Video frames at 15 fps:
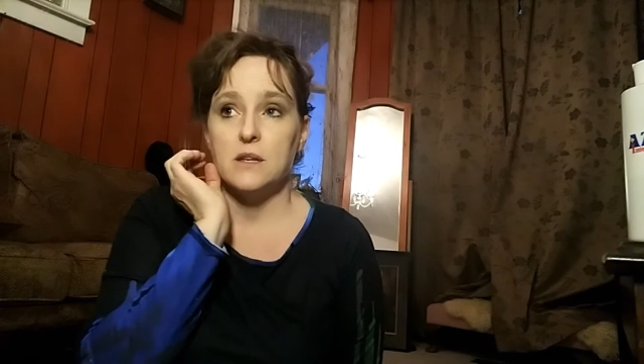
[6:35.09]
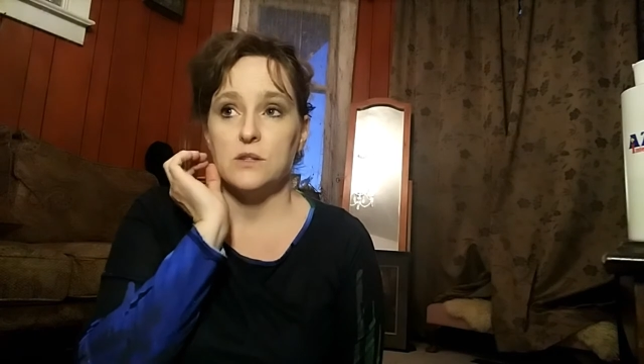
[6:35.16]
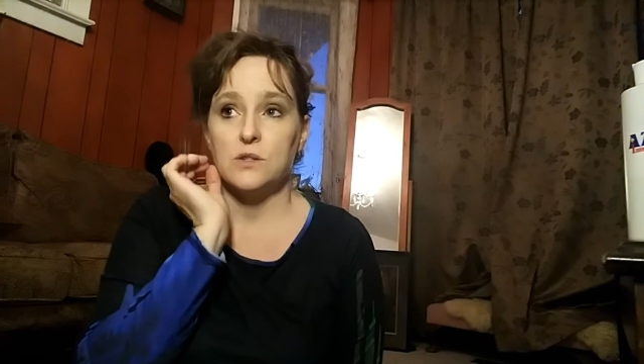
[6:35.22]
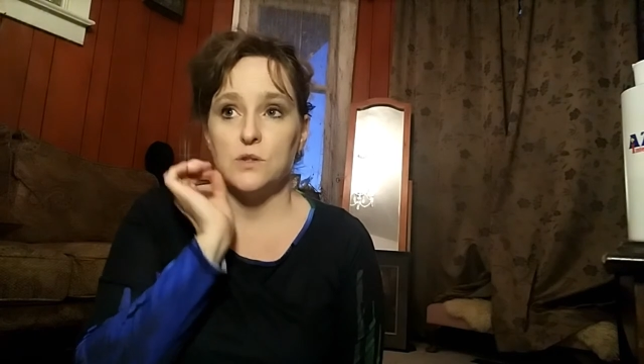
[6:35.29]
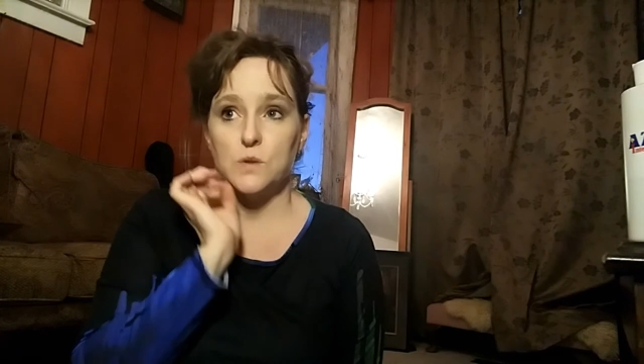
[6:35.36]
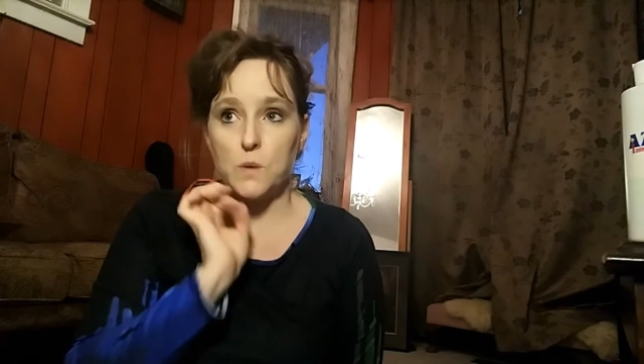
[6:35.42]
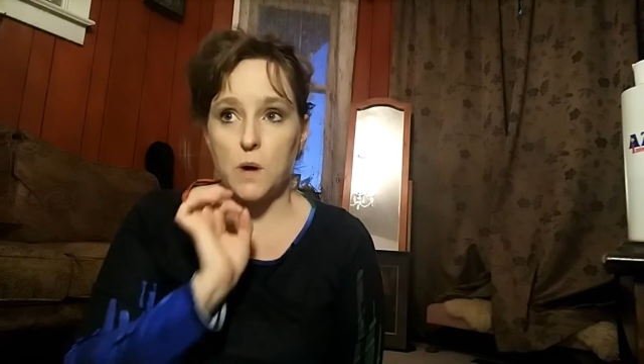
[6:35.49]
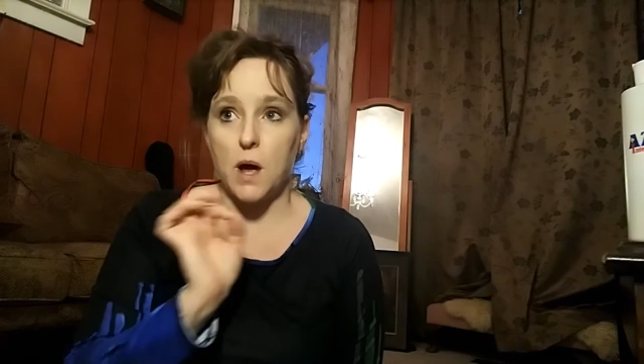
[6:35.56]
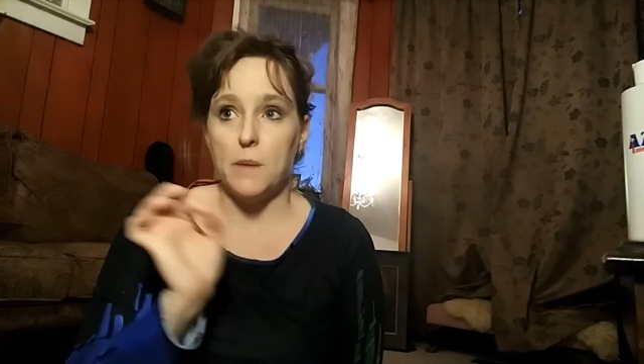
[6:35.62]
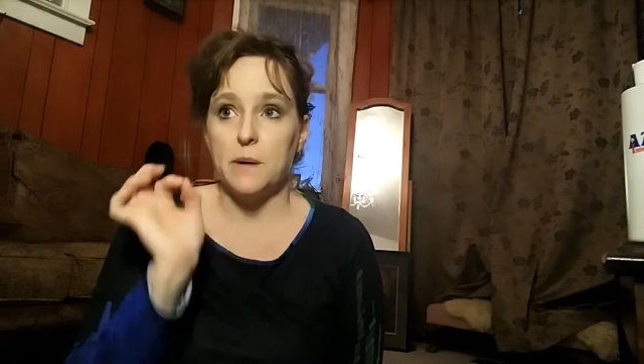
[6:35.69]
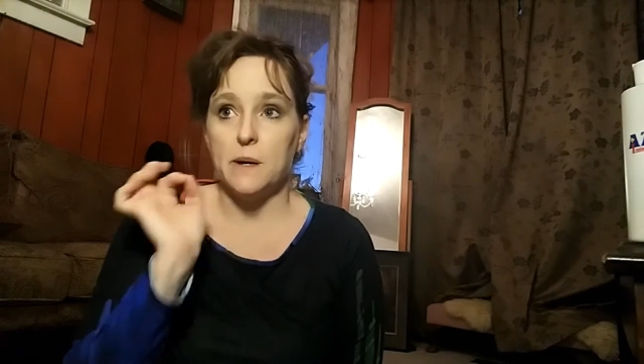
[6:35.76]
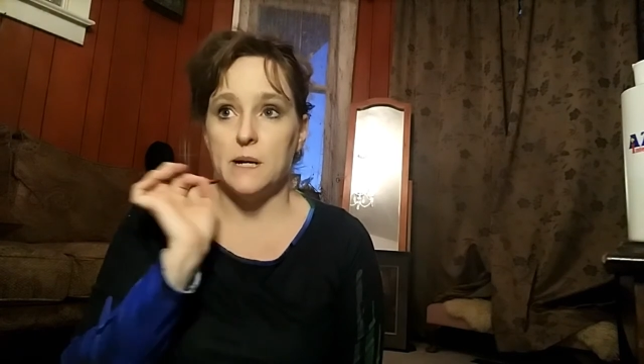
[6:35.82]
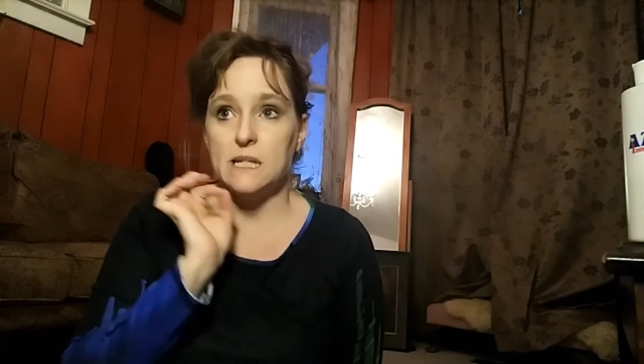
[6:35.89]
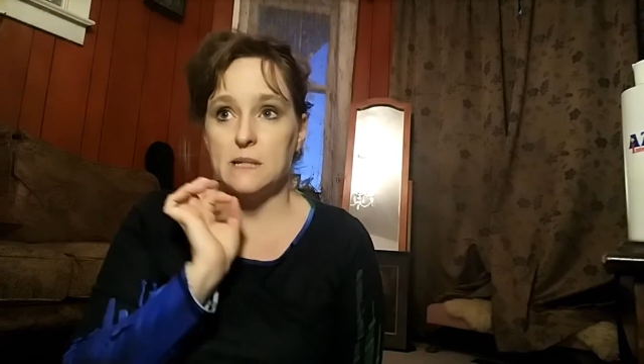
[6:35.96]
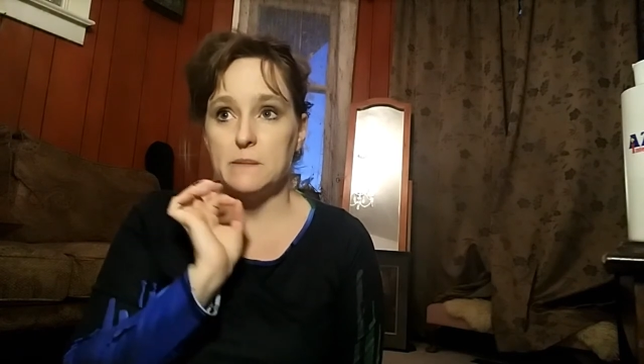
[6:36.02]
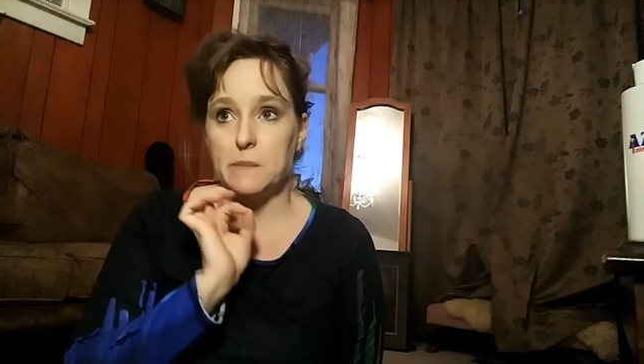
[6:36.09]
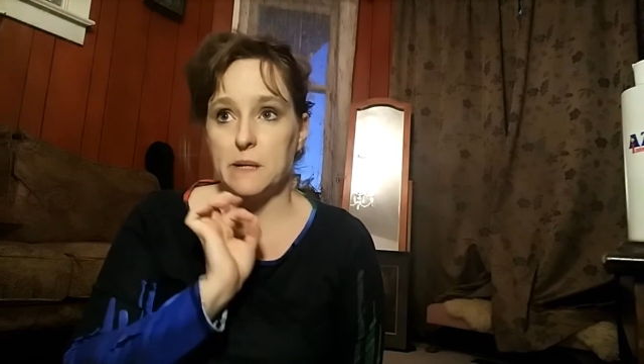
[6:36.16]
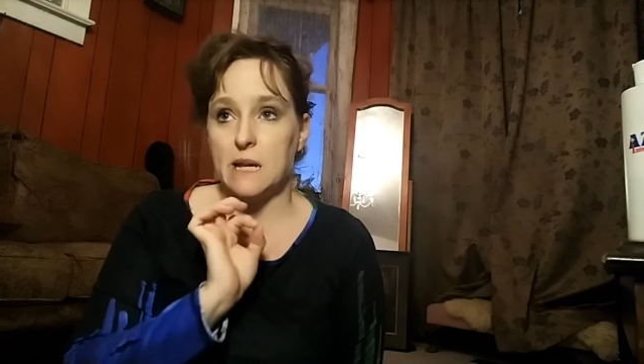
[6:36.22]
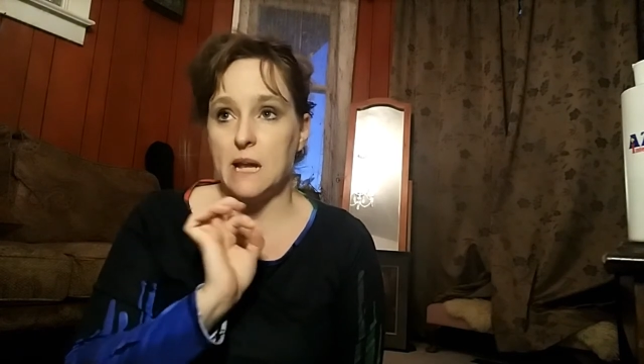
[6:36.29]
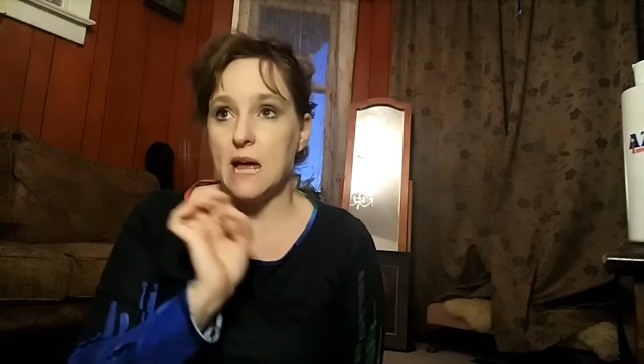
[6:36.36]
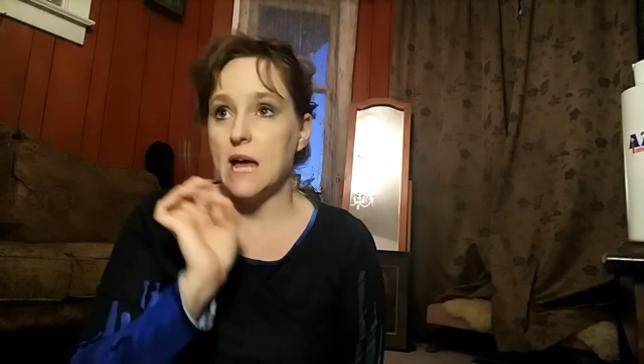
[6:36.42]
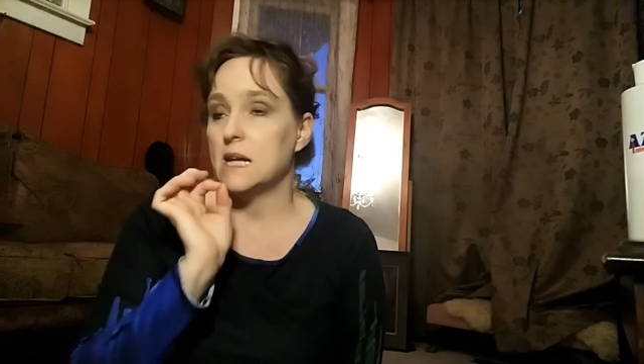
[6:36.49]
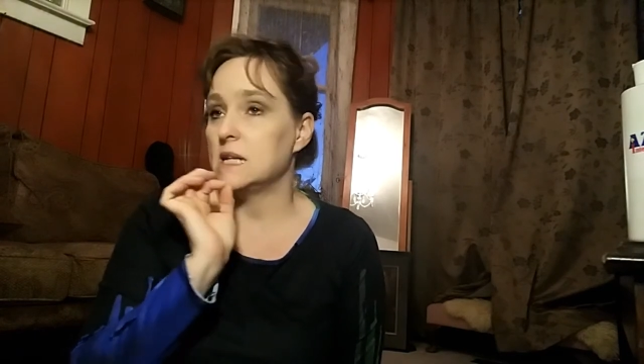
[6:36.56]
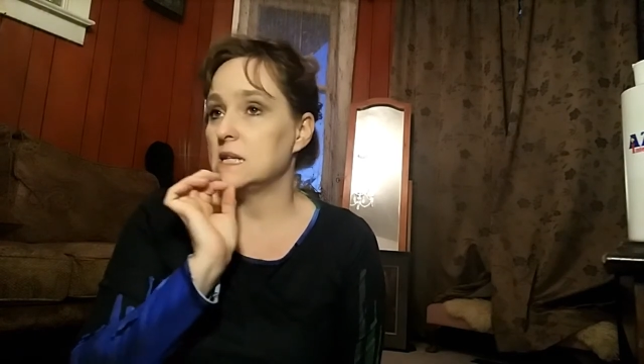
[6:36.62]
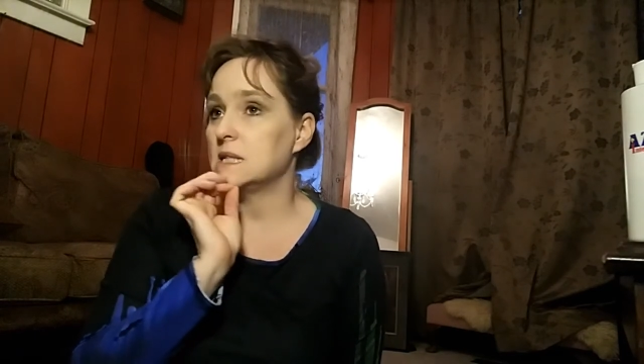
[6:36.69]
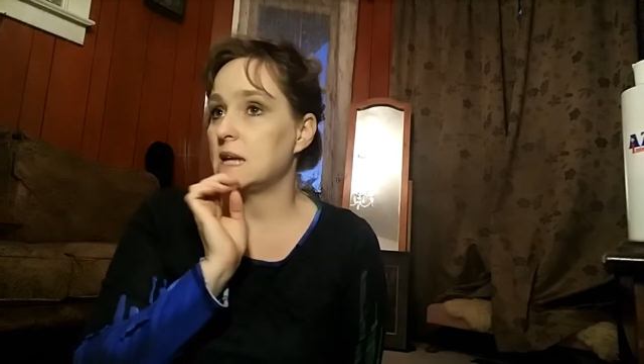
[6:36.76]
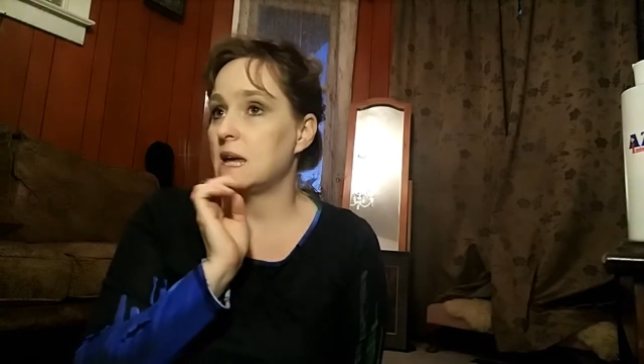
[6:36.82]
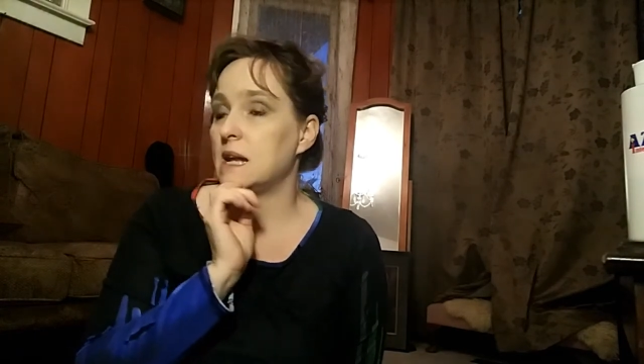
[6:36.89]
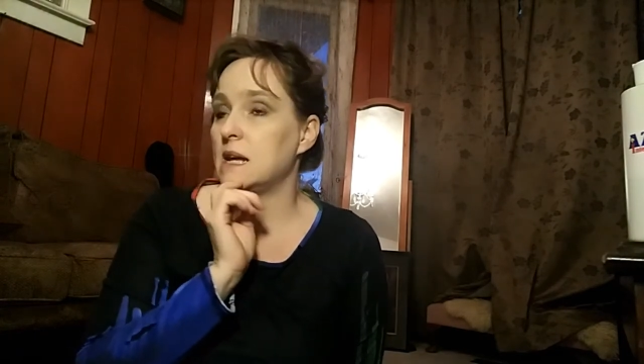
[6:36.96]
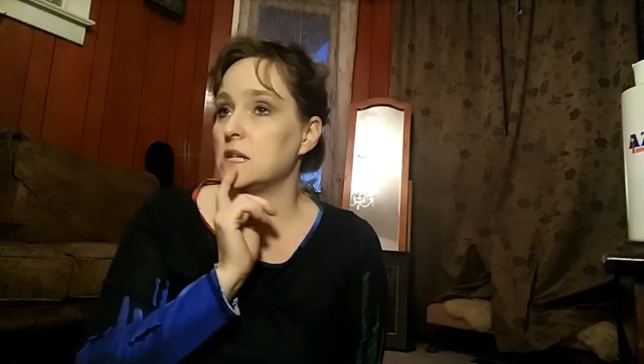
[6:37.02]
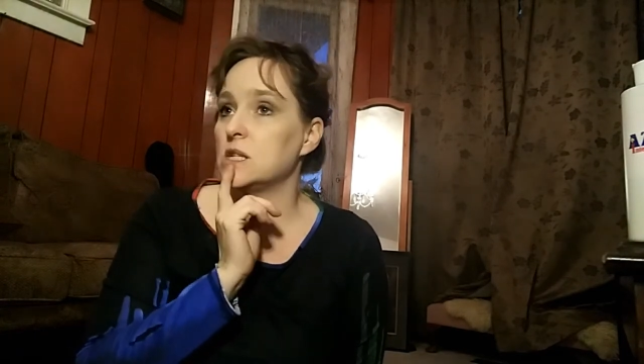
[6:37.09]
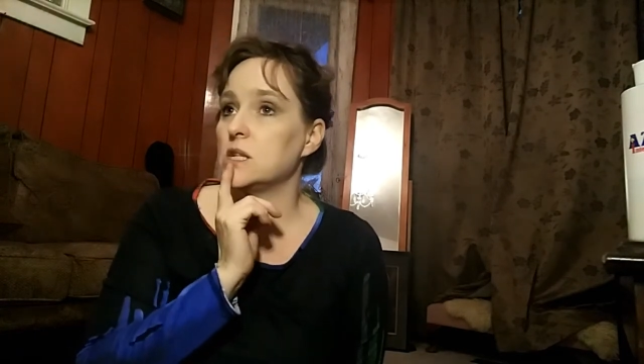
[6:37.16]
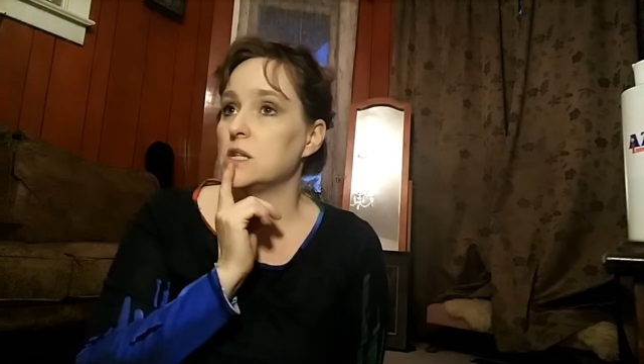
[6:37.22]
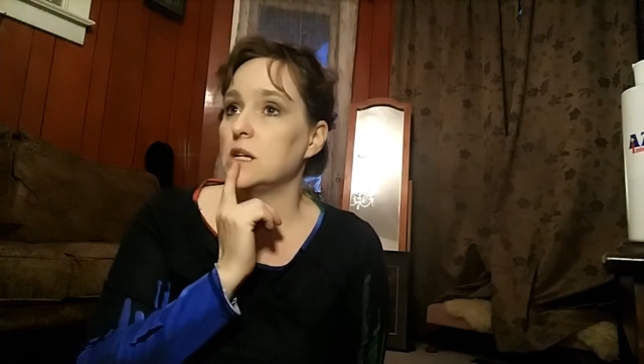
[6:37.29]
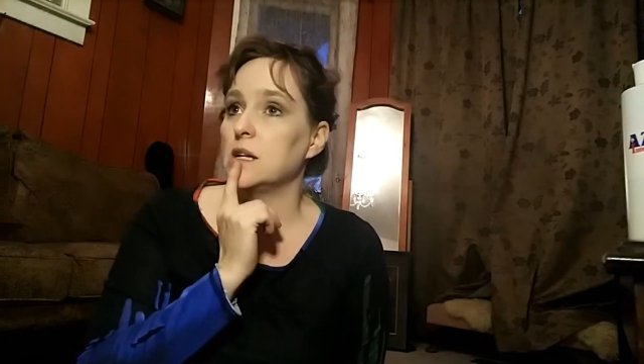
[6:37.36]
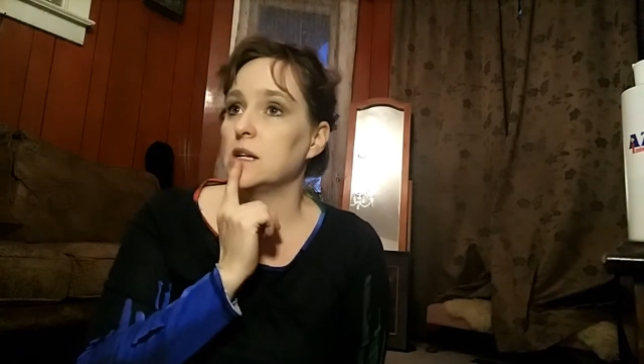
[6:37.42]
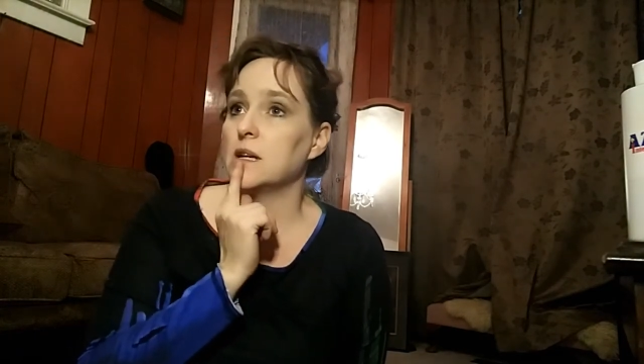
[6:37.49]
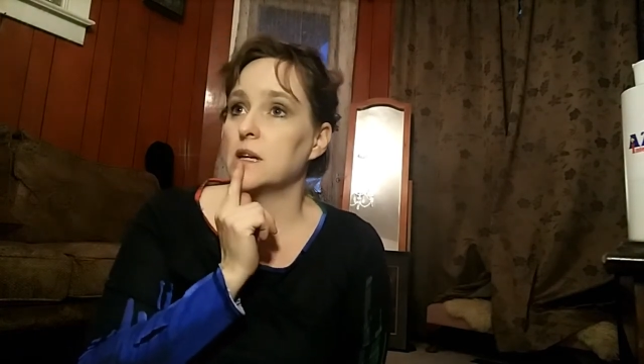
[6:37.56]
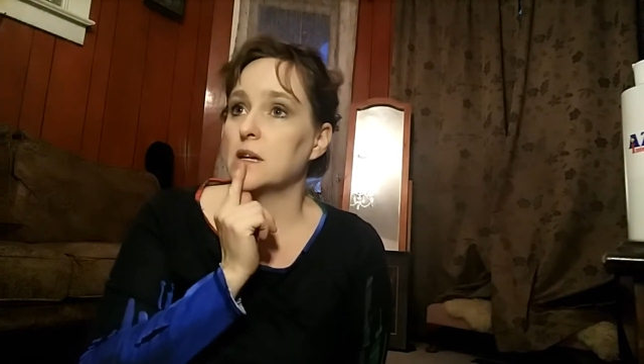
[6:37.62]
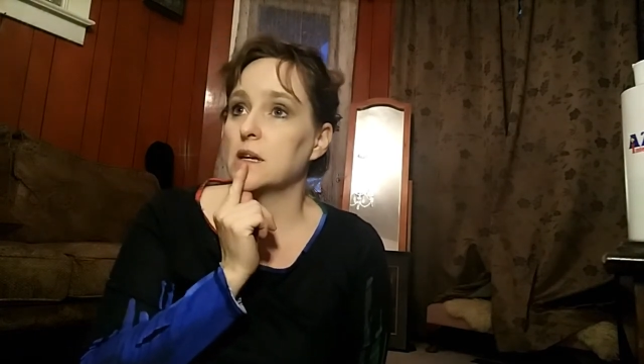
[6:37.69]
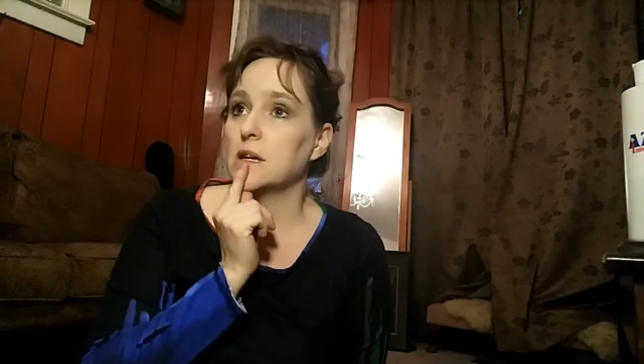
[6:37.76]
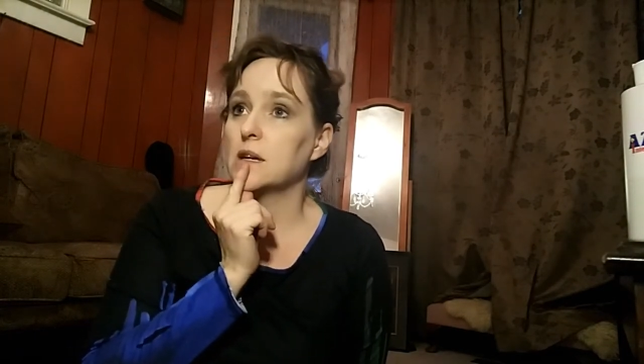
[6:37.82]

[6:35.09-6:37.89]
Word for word: strawberries and bananas and I took